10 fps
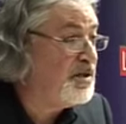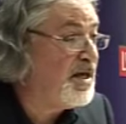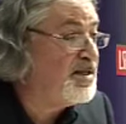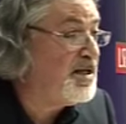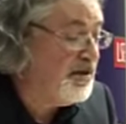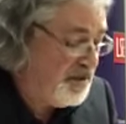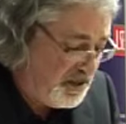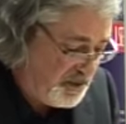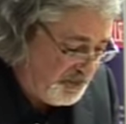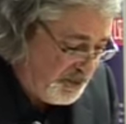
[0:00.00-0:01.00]
whether that's how
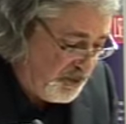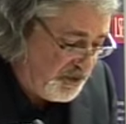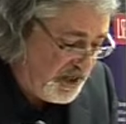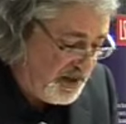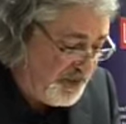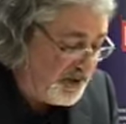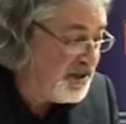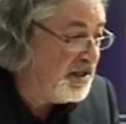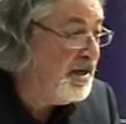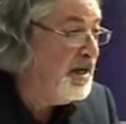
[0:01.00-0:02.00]
they comport their
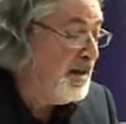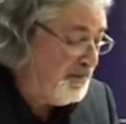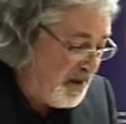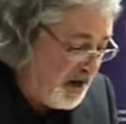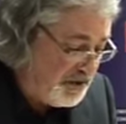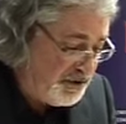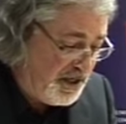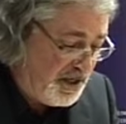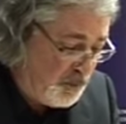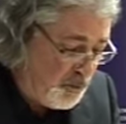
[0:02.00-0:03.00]
body in
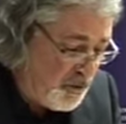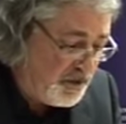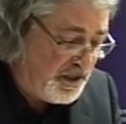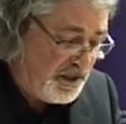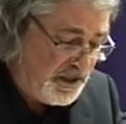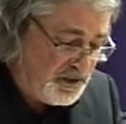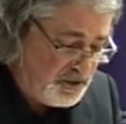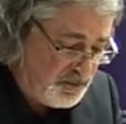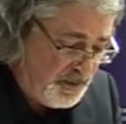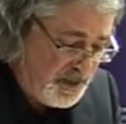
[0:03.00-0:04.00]
marching, in walking, in
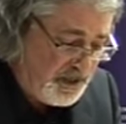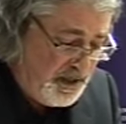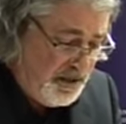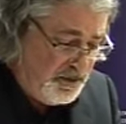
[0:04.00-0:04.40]
swimming,